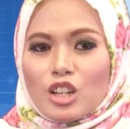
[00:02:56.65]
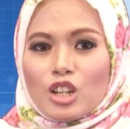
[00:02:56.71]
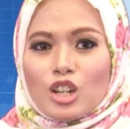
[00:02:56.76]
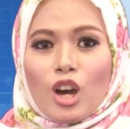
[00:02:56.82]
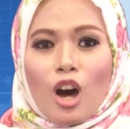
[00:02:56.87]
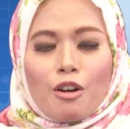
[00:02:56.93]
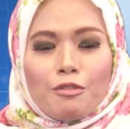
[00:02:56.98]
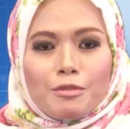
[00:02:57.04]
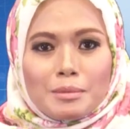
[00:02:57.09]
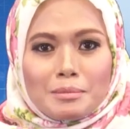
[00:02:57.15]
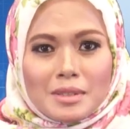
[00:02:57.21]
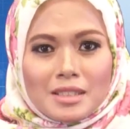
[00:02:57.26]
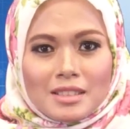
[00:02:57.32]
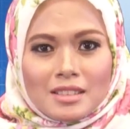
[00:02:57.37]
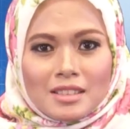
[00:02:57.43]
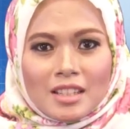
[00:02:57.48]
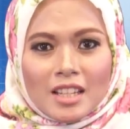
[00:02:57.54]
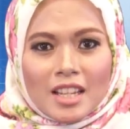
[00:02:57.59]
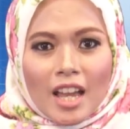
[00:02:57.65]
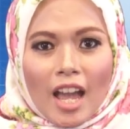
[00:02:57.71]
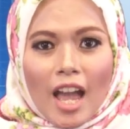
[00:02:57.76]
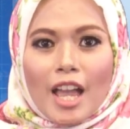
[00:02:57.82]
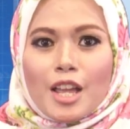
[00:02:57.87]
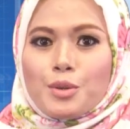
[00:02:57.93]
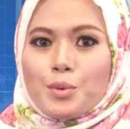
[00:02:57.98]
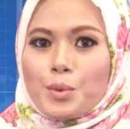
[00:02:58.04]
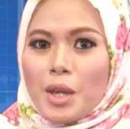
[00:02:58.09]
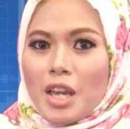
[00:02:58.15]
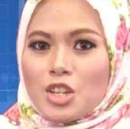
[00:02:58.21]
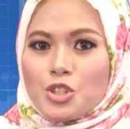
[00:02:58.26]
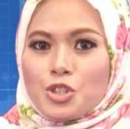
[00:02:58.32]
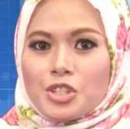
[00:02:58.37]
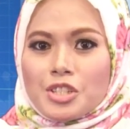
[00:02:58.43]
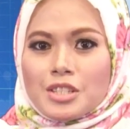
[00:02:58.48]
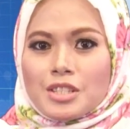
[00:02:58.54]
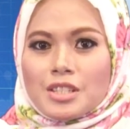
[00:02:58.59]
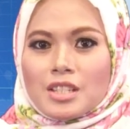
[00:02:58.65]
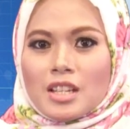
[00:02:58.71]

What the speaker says: government, education,